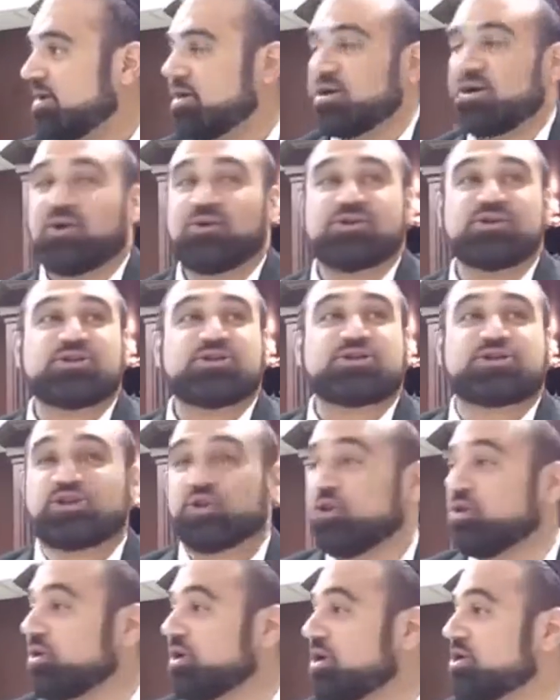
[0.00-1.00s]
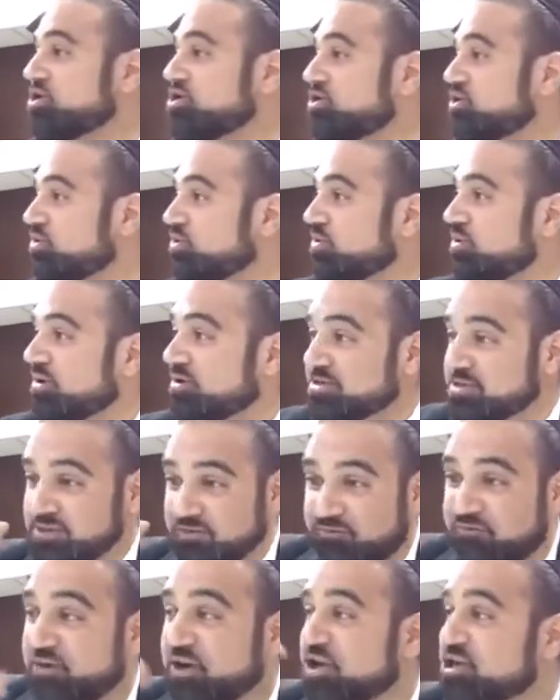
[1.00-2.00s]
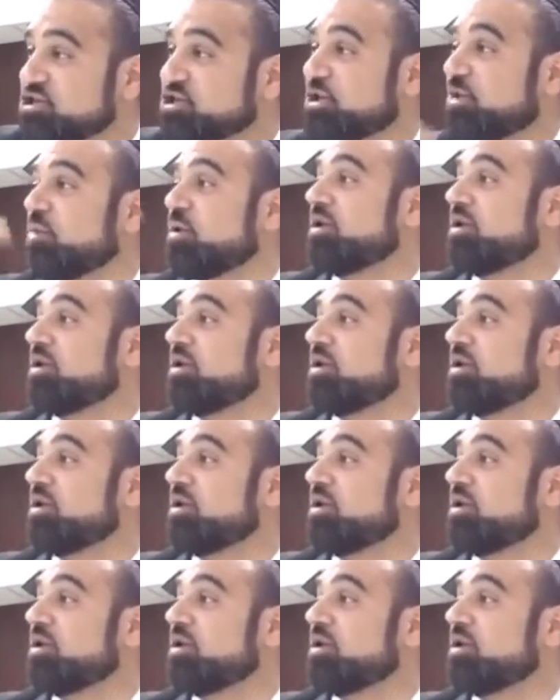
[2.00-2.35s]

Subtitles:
Because as soon as you finish the